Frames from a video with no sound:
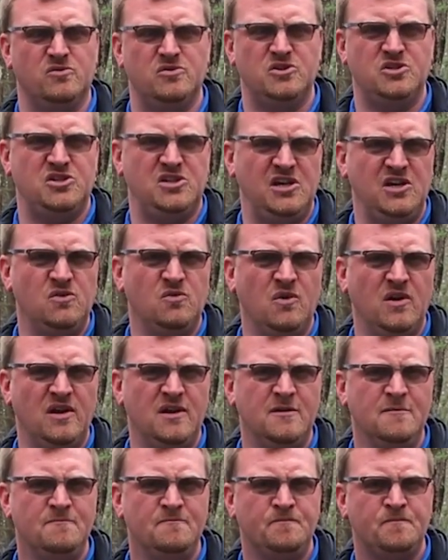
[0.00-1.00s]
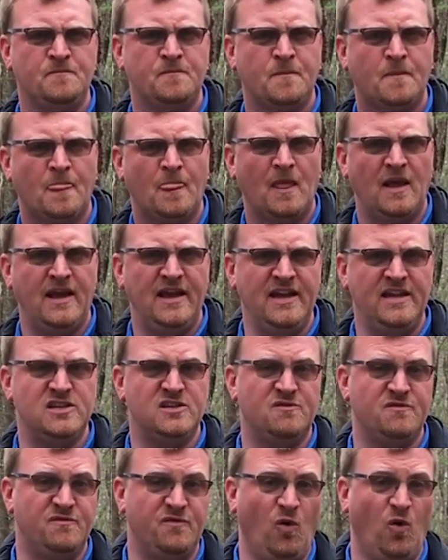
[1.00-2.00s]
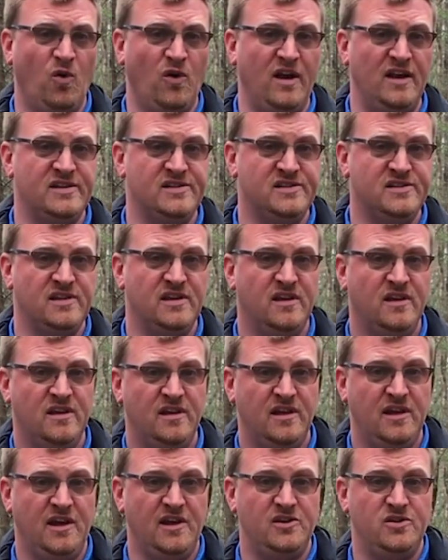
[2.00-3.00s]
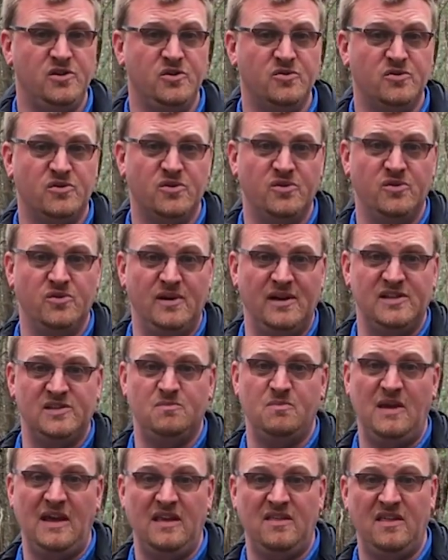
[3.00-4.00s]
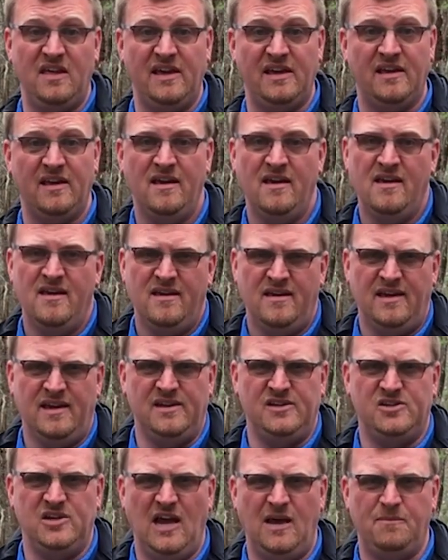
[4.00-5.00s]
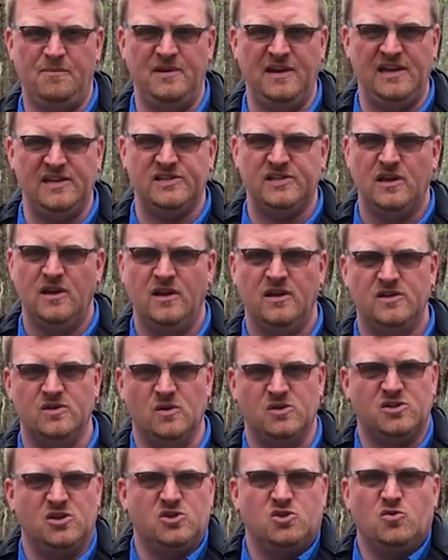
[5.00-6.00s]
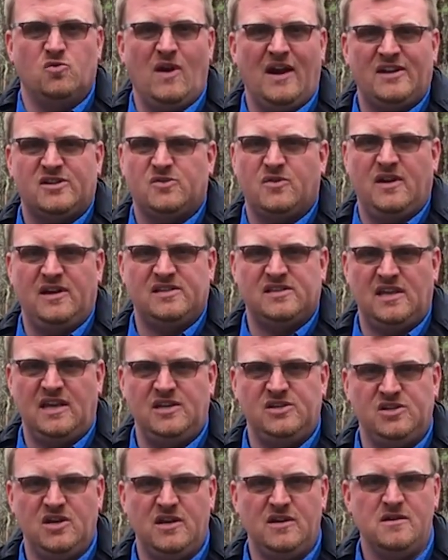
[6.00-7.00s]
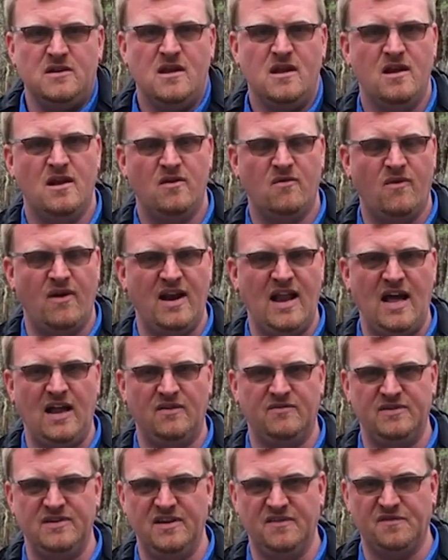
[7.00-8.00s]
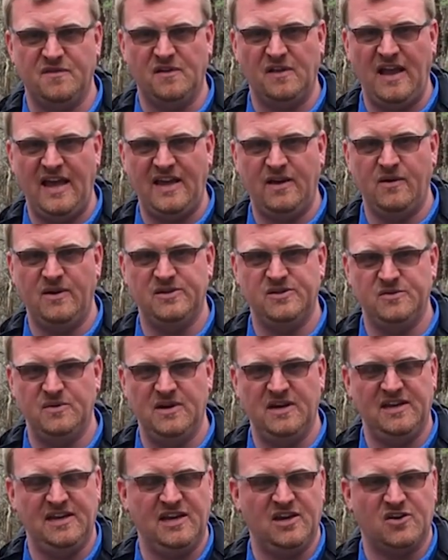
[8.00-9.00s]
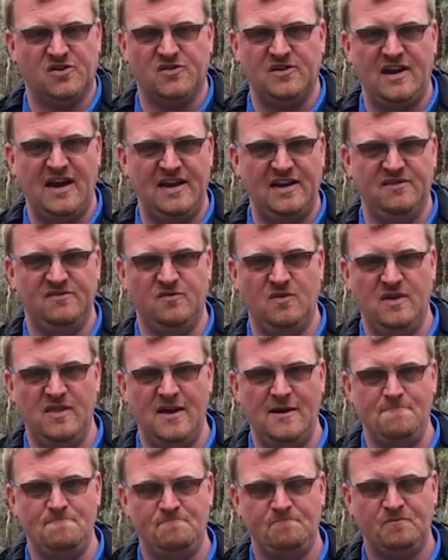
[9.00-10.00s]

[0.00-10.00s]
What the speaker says: Shinrin is forest and Yuku is bathing in Japanese. So it's a direct translation right out of a different language. We didn't get creative with it.